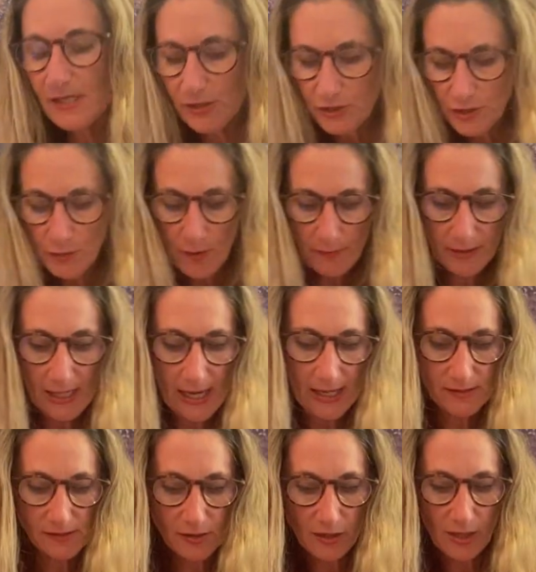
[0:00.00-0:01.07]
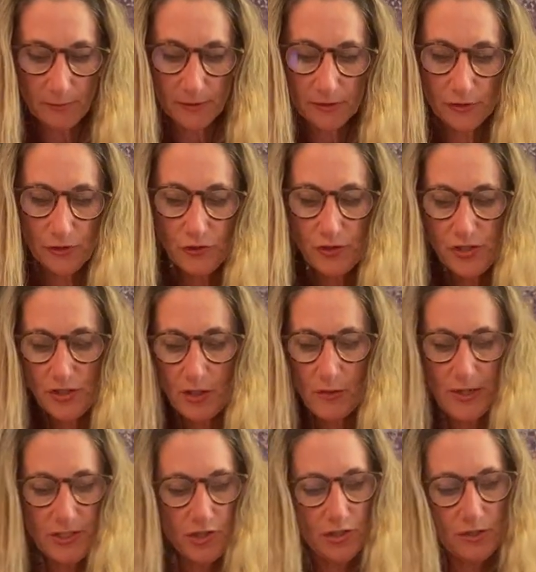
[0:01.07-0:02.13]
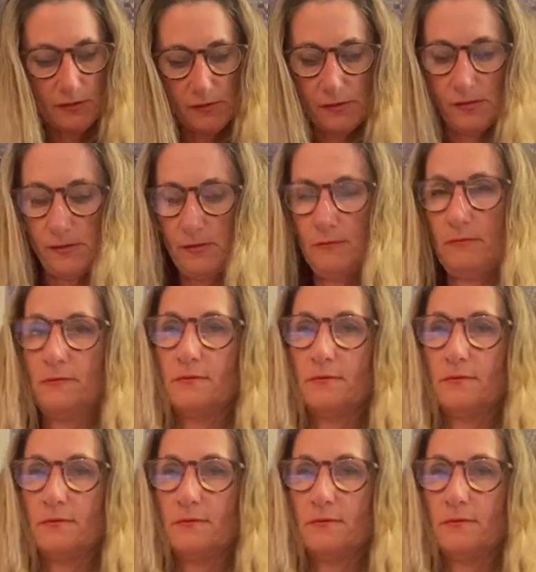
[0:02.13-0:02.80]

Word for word: or do you want me to ask a couple of nutrition questions?